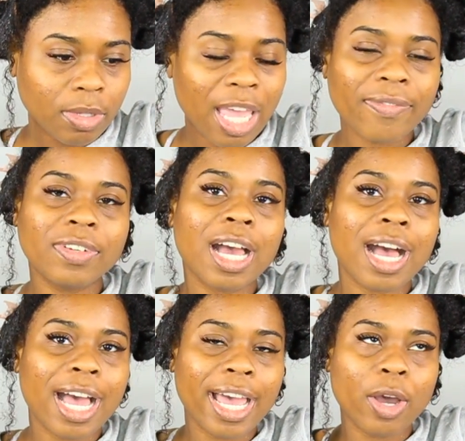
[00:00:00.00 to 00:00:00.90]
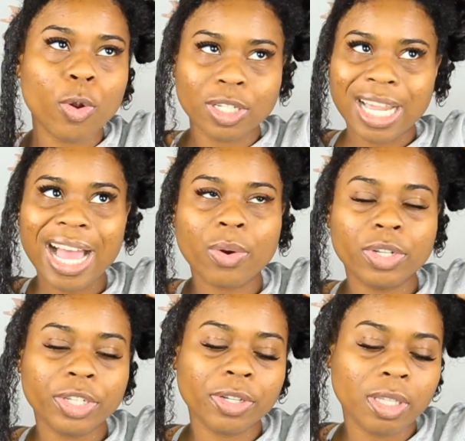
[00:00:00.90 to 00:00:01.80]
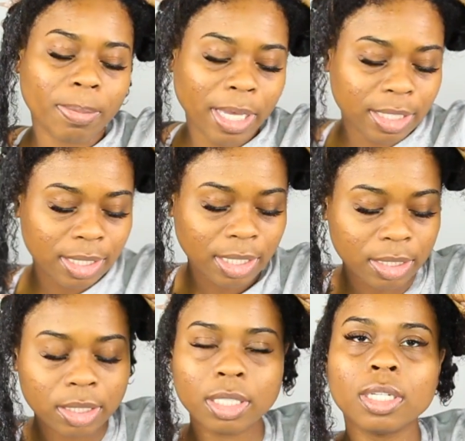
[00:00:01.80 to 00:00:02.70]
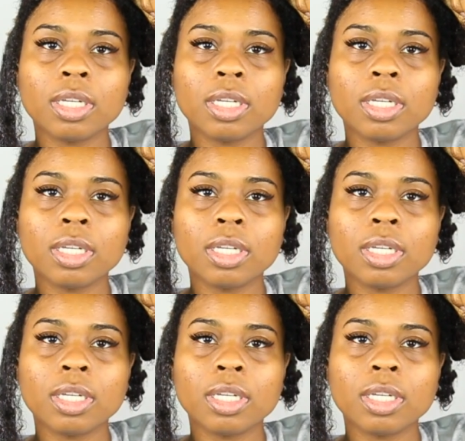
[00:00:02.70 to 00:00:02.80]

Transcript: have died or die on a yearly basis